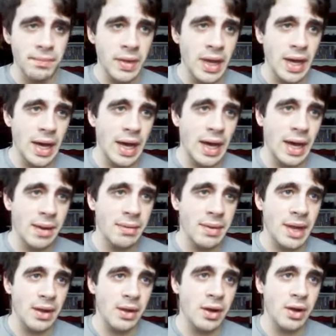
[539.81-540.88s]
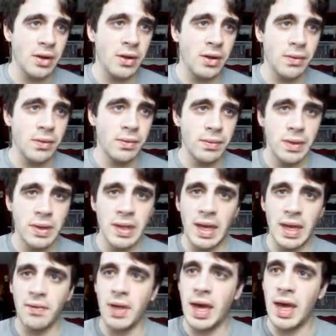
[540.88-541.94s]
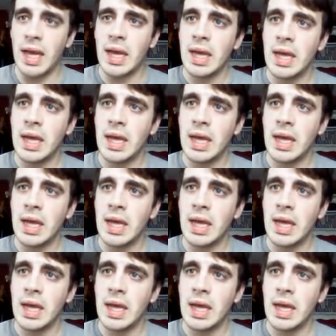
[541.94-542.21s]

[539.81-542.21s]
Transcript: um, that I'm going to do. Save that.